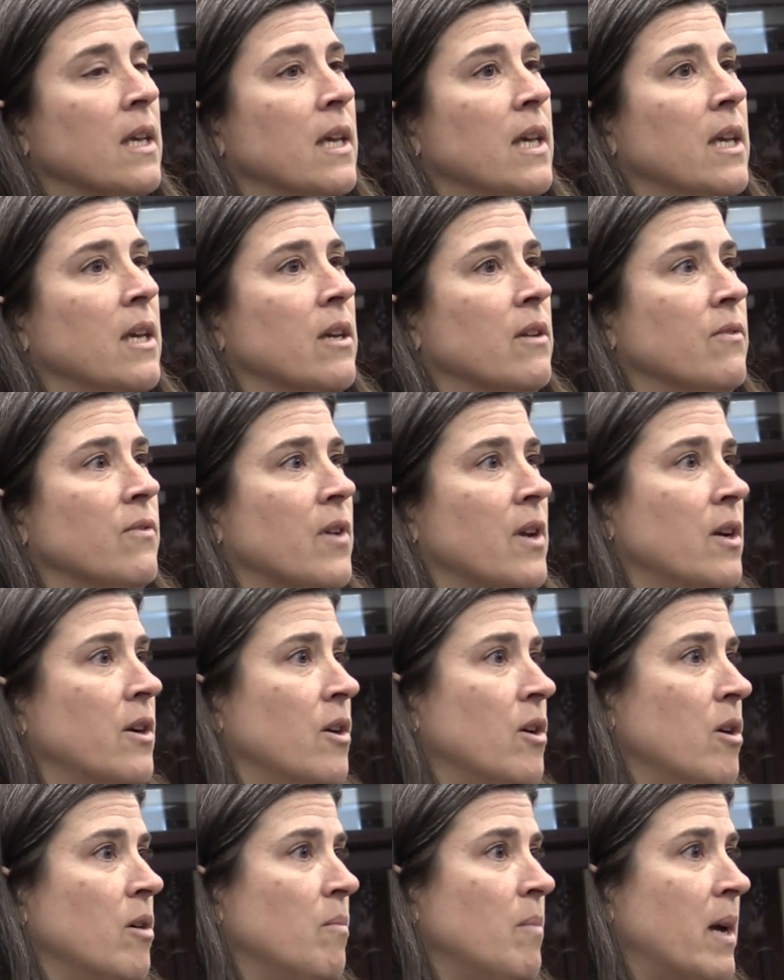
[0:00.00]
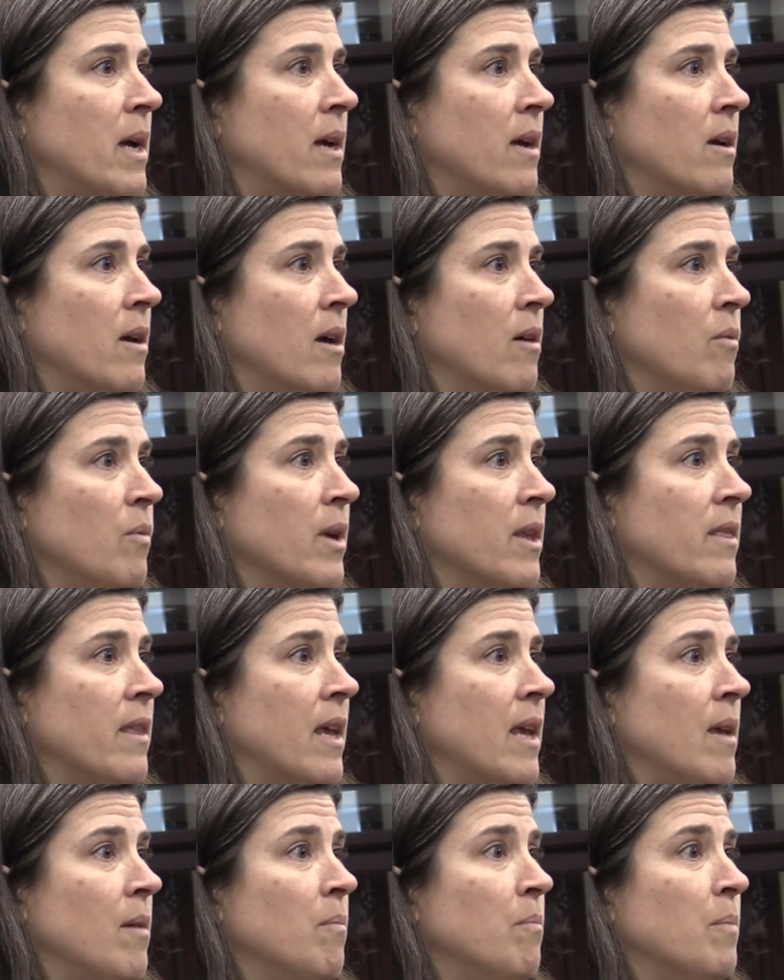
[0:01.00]
He confronted her by, uh, with
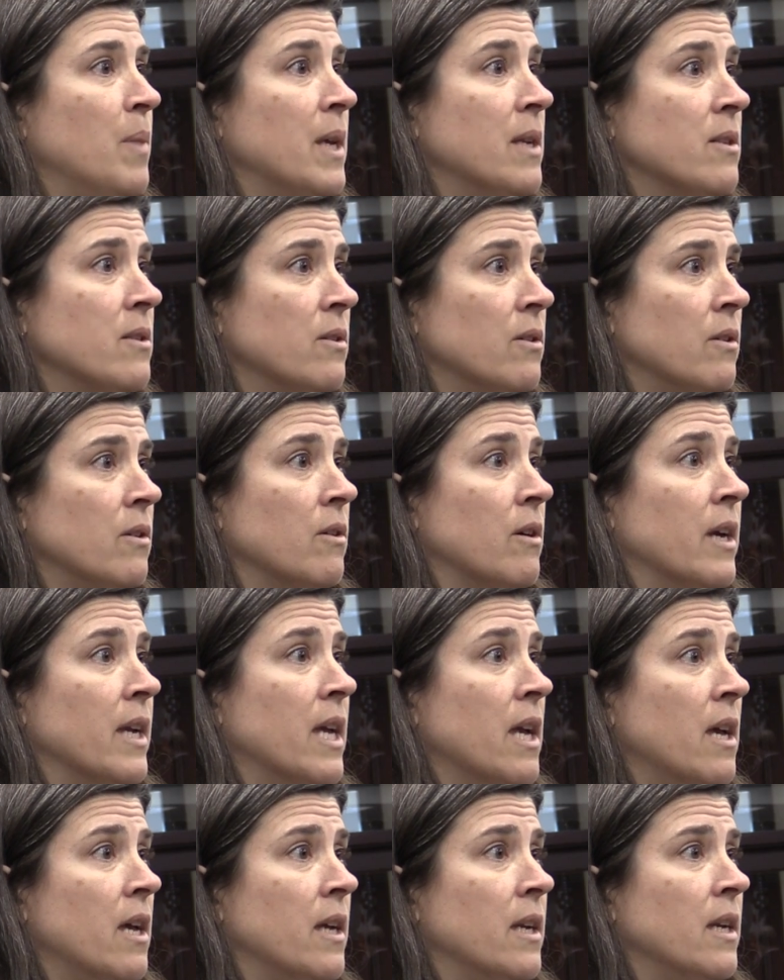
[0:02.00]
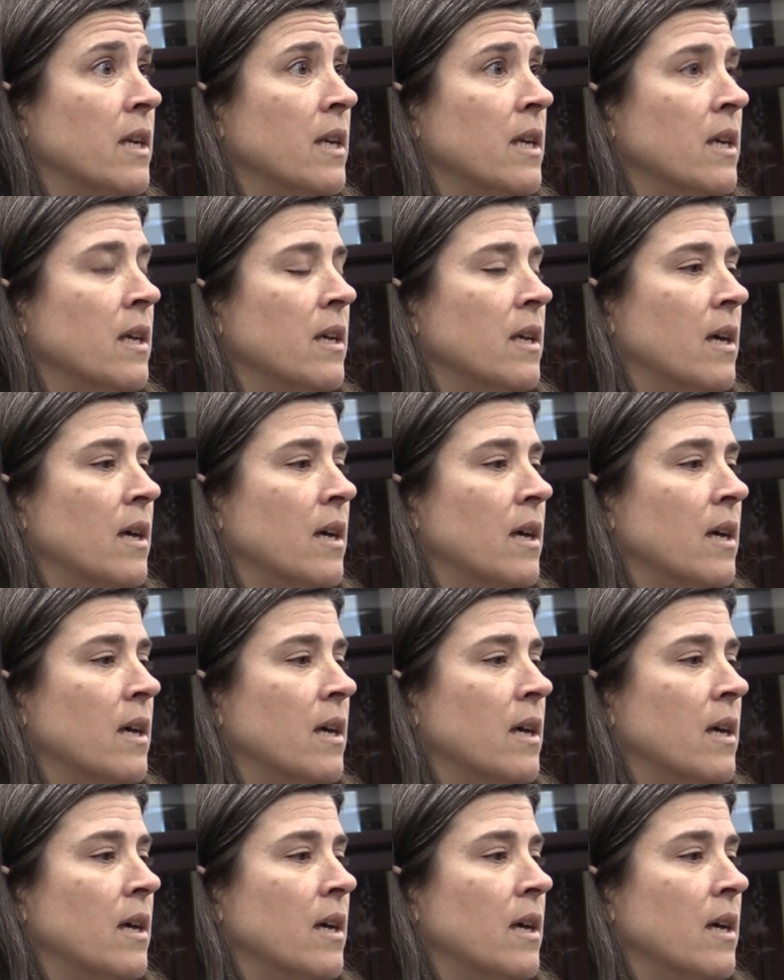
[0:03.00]
a pistol or a gun